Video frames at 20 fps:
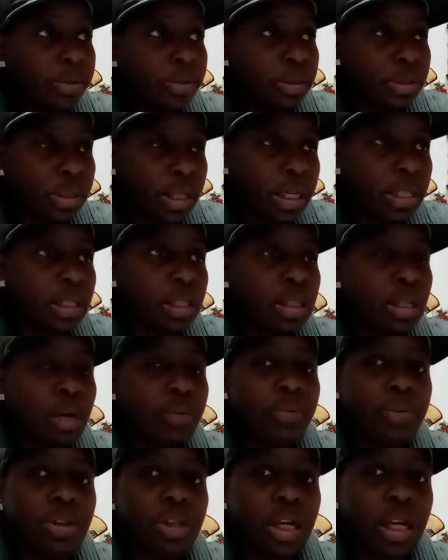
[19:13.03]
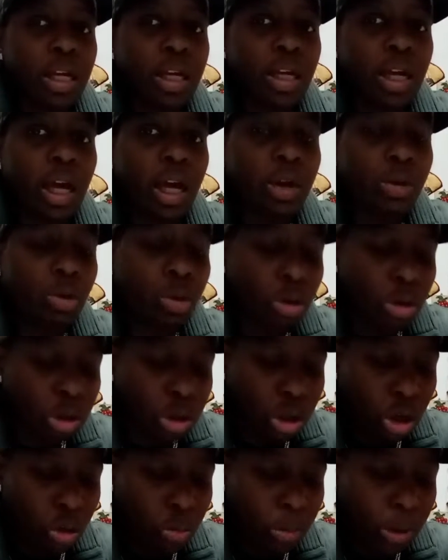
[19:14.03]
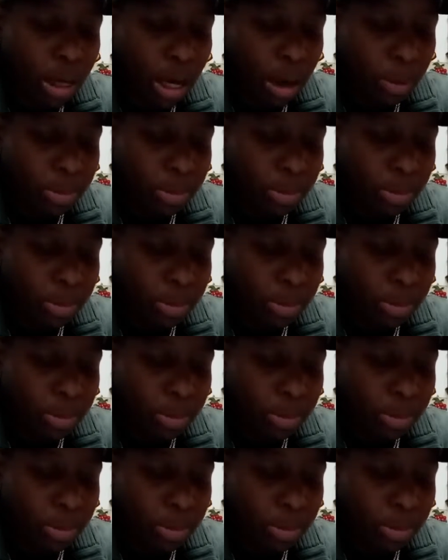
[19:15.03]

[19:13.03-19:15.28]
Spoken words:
there's another thing. And also what I